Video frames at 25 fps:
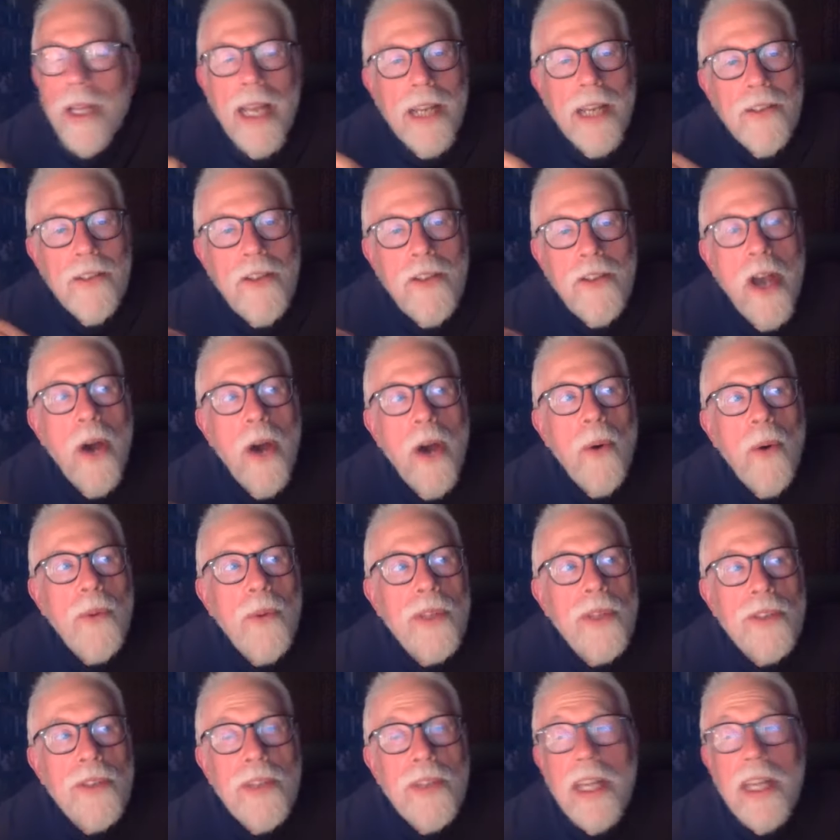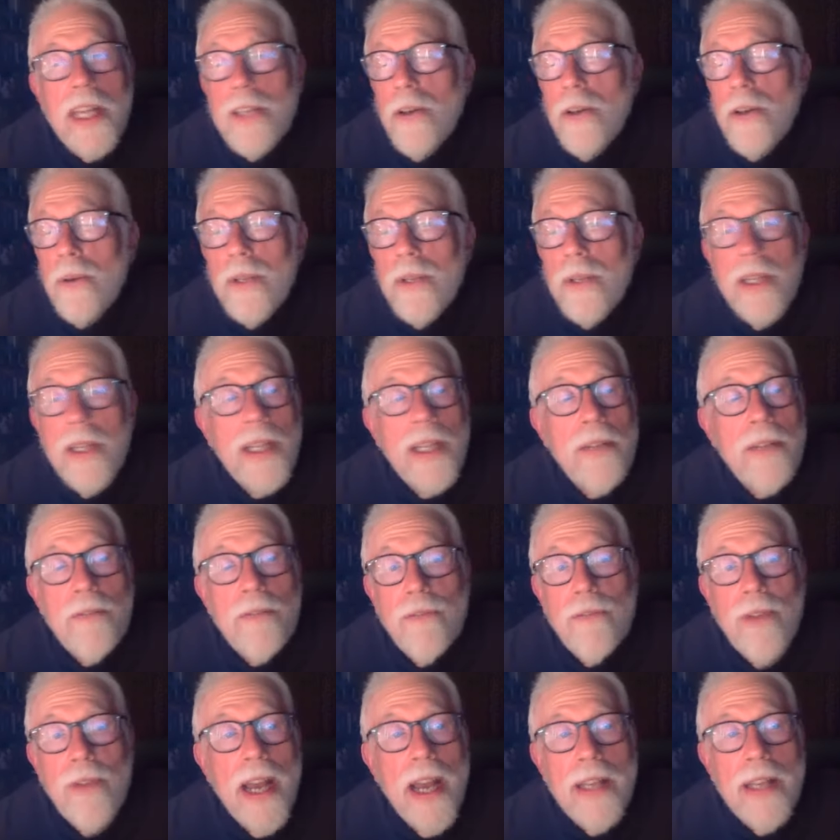I know that they don't
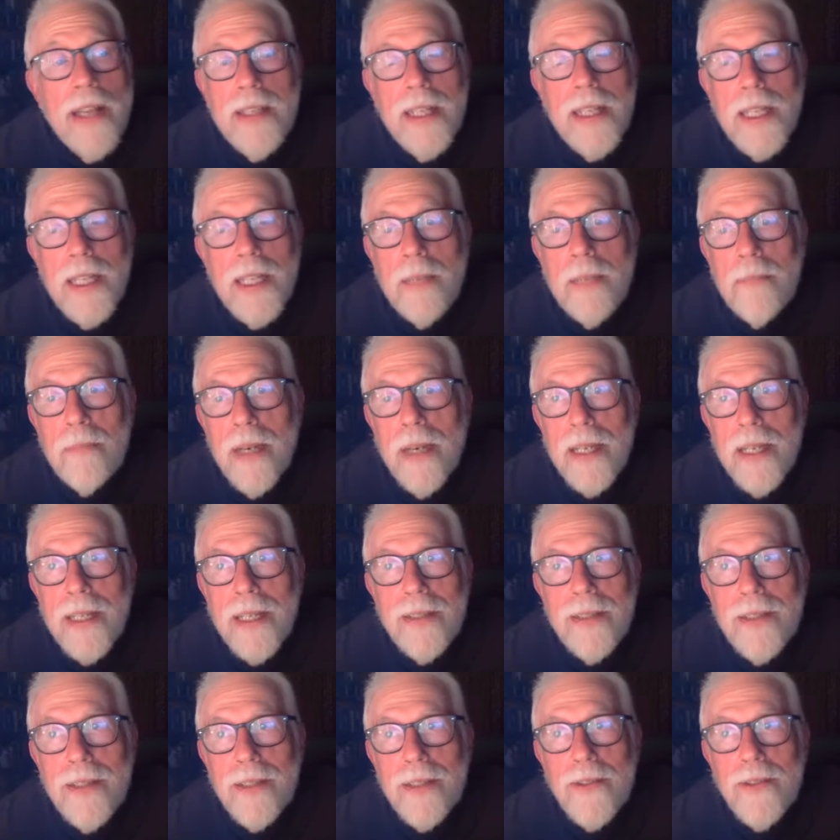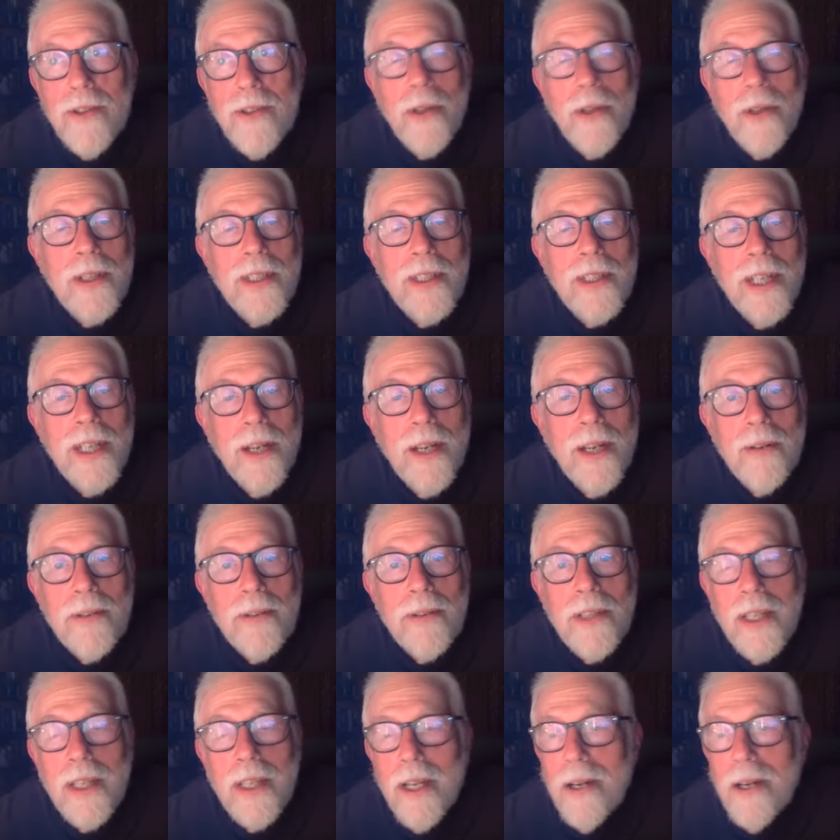invite anybody to join the
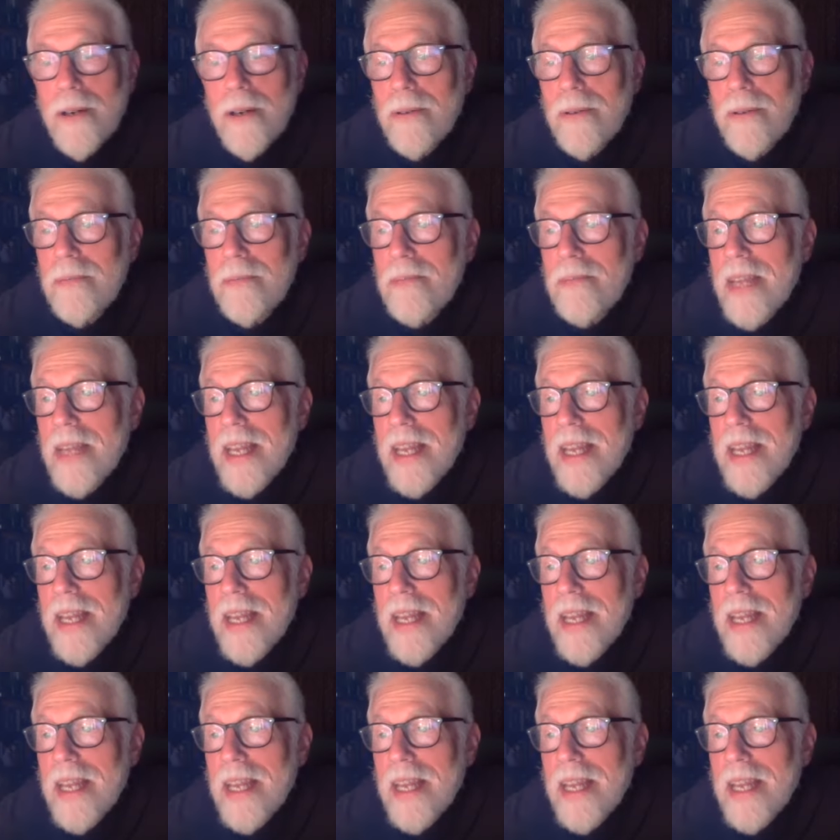OTO,